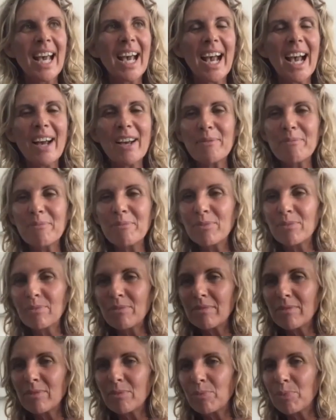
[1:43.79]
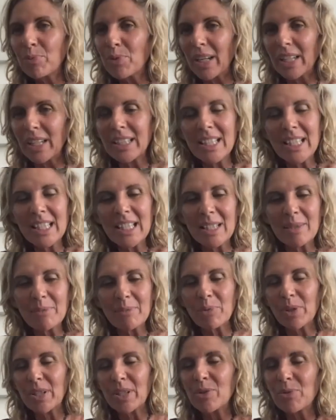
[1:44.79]
I'm practicing
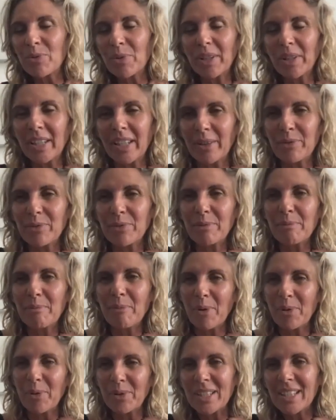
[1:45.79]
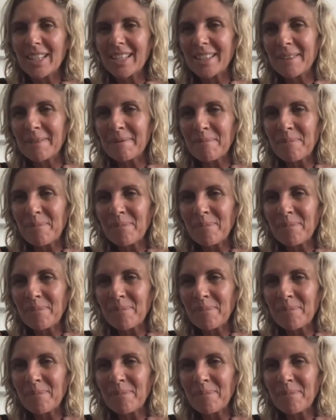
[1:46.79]
breathwork every morning.